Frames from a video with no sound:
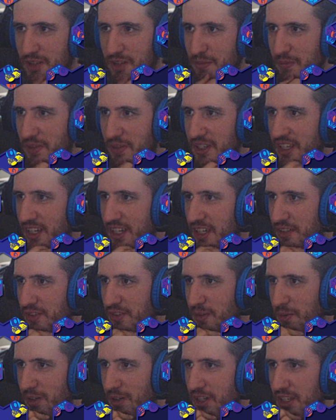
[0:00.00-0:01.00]
But yeah, if
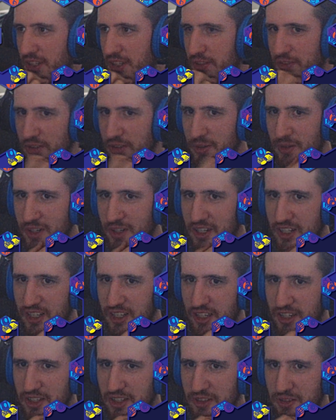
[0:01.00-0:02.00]
you want
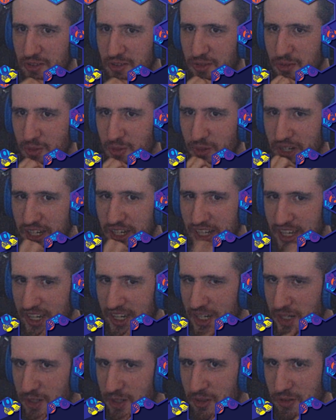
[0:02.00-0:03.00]
to tweet
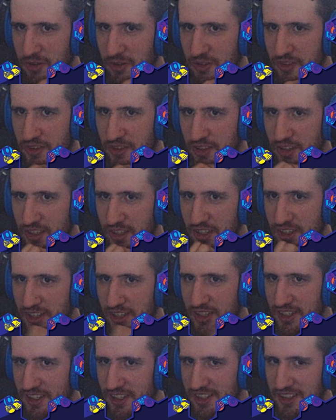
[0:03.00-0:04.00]
out
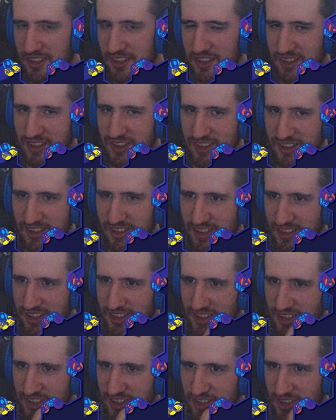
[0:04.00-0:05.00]
or
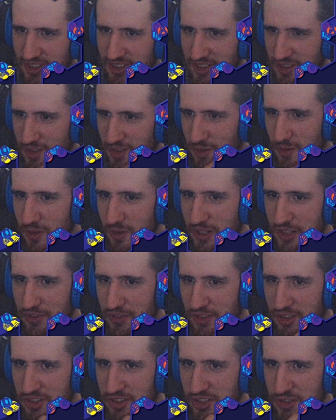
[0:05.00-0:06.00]

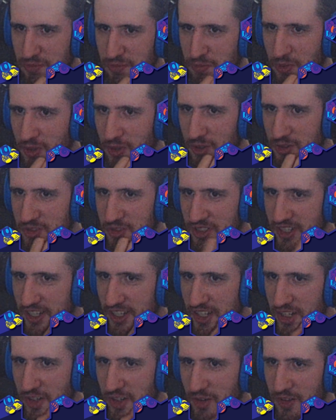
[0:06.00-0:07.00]
even just post it
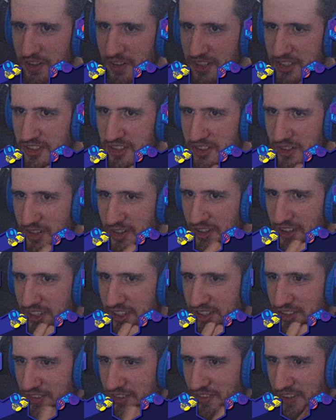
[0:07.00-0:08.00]
in your Discord,
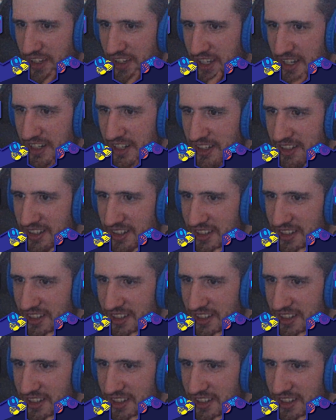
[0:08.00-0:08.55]
that's fine.